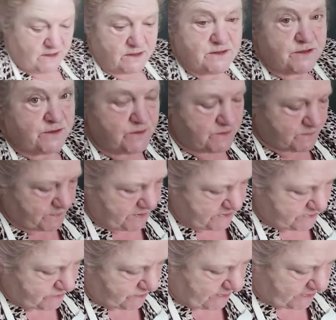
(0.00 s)
Excuse my
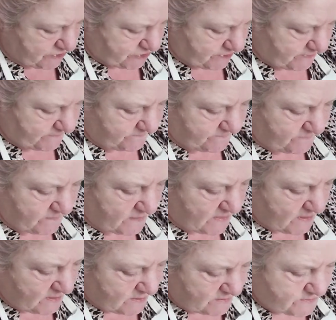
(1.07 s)
stretching.
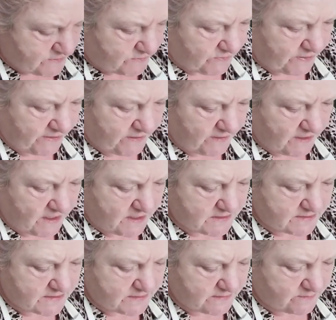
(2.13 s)
So here are
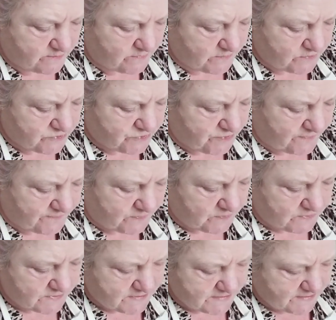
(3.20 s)
some
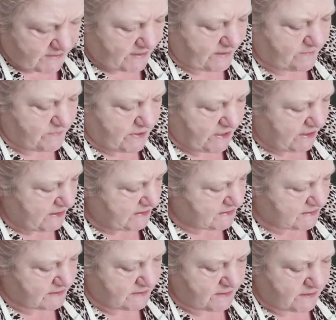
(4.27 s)
truffles that I made.
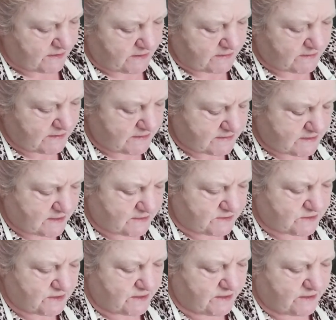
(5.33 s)
These are
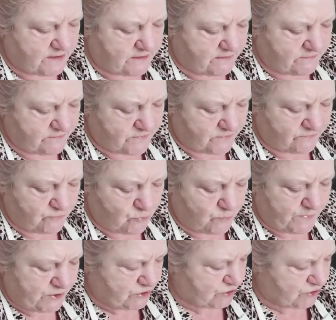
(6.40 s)
the ruby